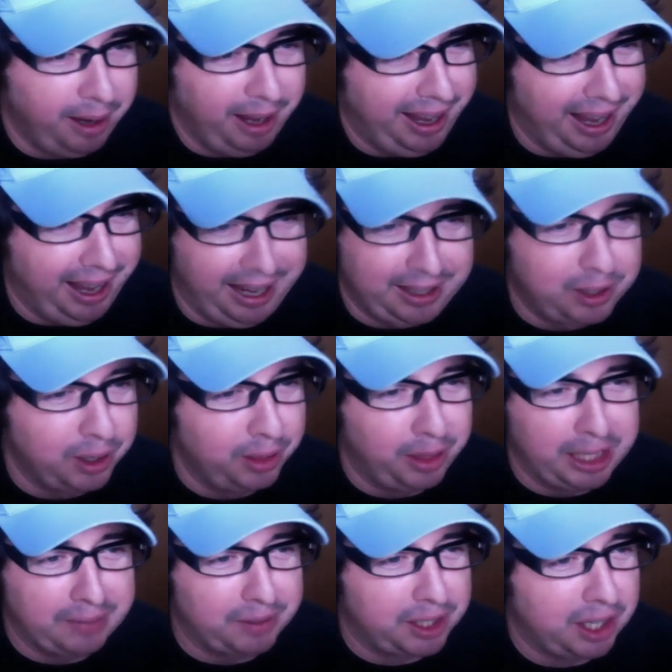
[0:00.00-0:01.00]
I couldn't
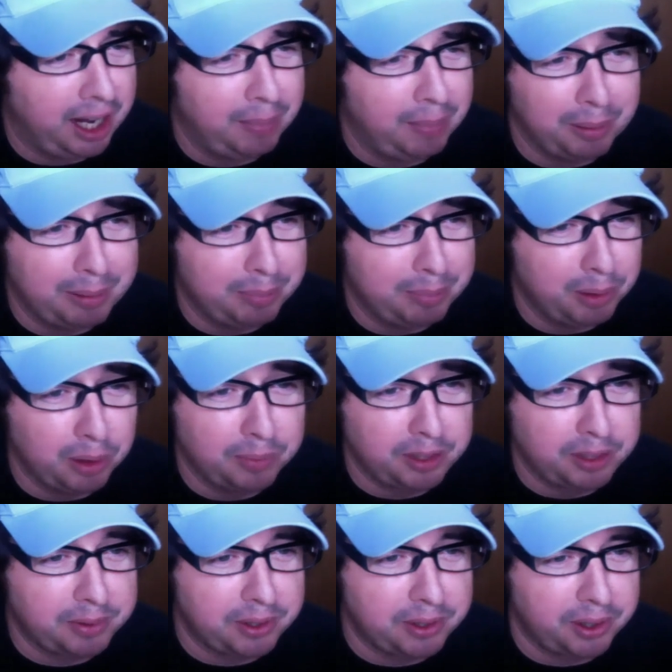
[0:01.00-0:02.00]
think of a compliment, Booms.
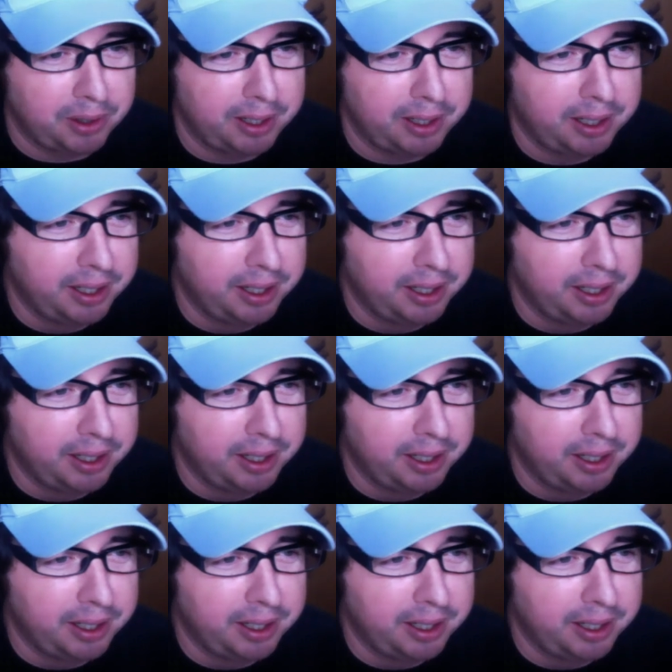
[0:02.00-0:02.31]
I'm sorry.